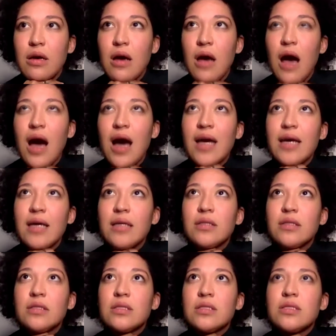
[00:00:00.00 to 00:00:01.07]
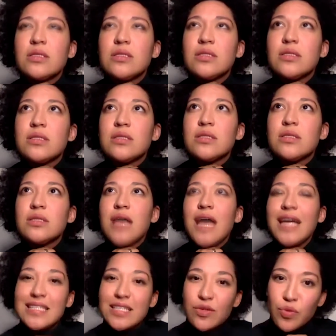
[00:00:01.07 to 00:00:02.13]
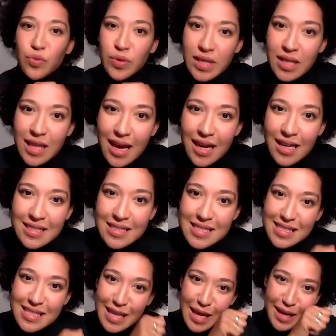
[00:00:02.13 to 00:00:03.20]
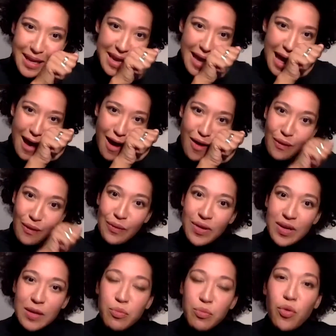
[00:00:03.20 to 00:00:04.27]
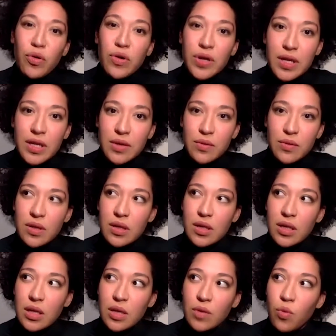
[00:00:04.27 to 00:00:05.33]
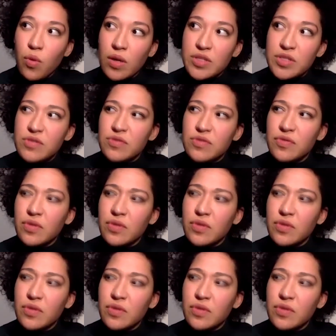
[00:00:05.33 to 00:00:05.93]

I I didn't realize like how important it it was